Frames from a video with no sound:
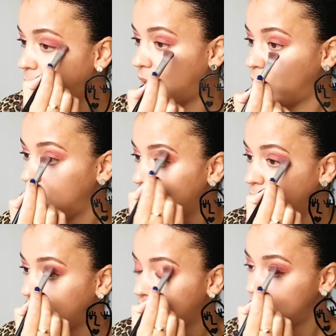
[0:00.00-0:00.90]
public,
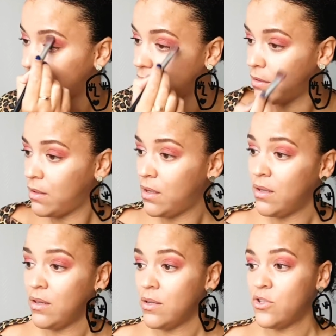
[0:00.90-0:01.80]
because like
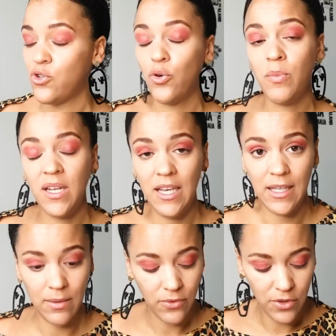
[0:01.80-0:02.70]
so many
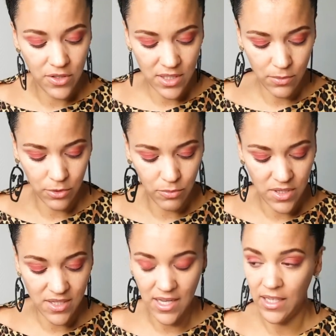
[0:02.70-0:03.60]
Cape that were
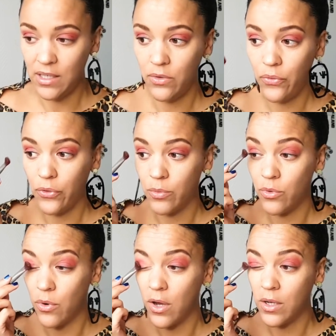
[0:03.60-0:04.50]
mistaken for
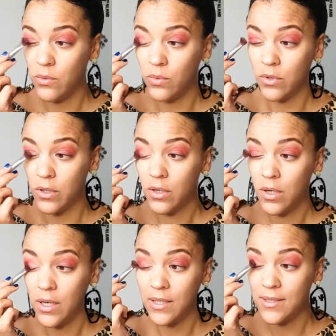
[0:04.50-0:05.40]
Moroccan were
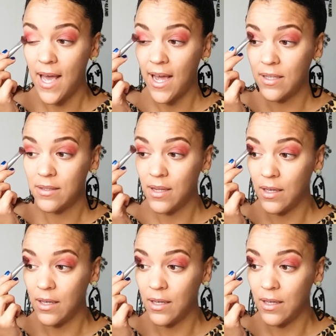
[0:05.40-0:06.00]
attacked.